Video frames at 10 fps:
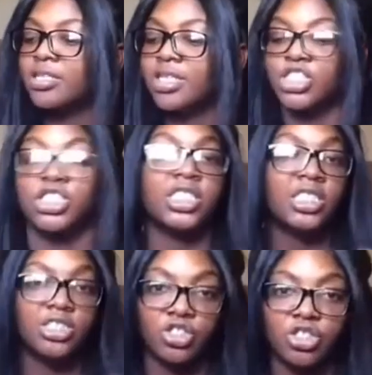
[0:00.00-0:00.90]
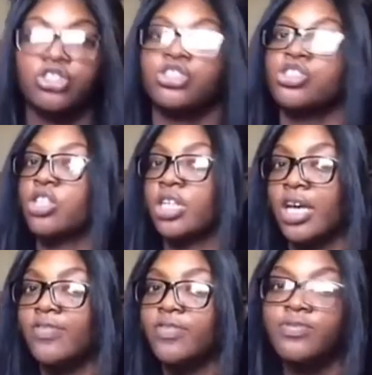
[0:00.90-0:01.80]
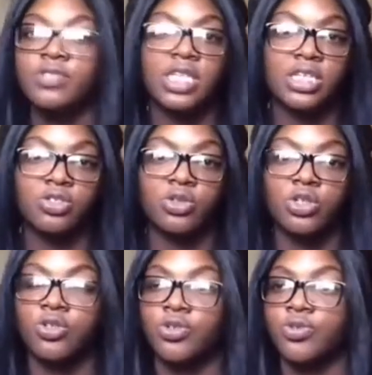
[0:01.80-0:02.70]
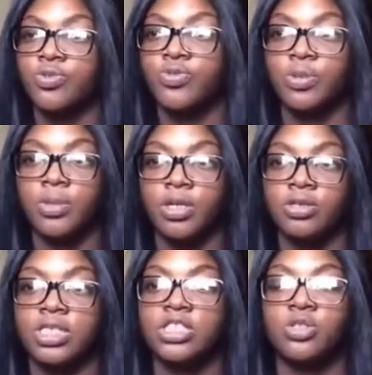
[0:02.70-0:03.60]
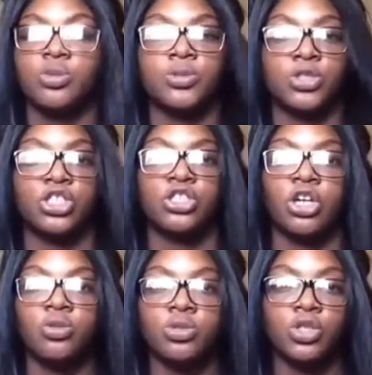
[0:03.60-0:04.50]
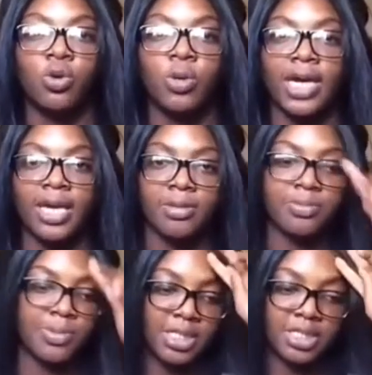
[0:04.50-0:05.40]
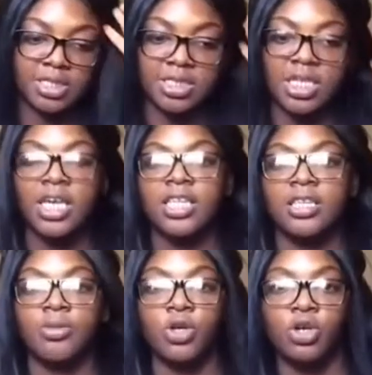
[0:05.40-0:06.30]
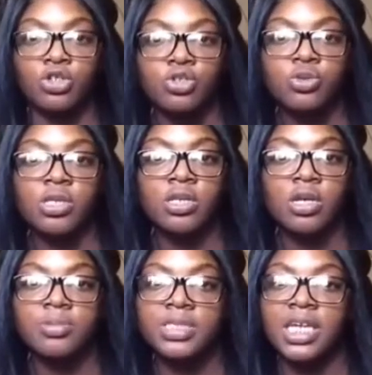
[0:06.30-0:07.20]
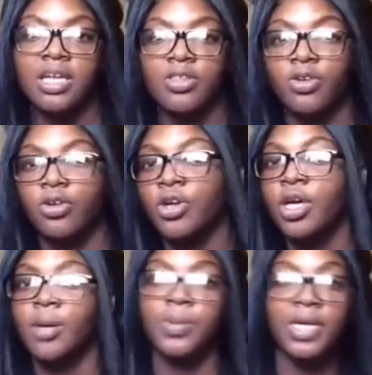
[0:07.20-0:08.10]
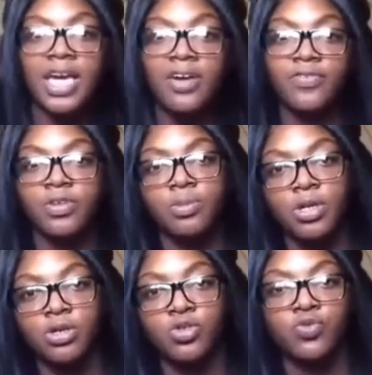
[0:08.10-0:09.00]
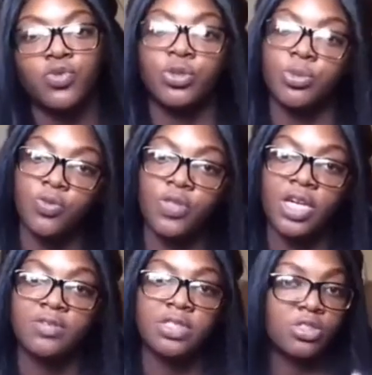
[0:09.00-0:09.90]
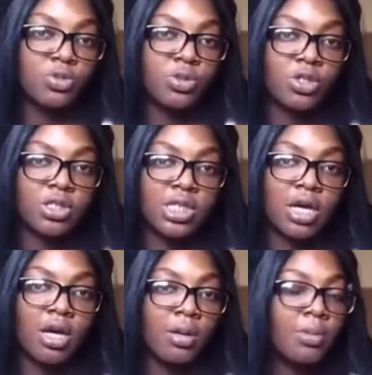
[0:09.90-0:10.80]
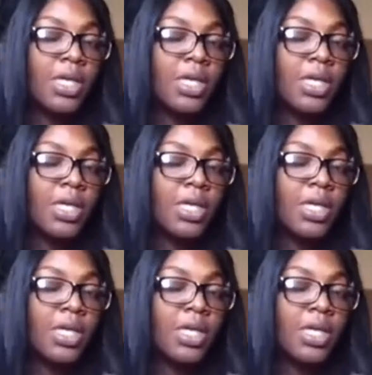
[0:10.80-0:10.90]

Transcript: Like she did the drugs. She started having sex with other females to the point where she thought it was okay because they would go to a club together, pick out females for them both to have sex with all the time.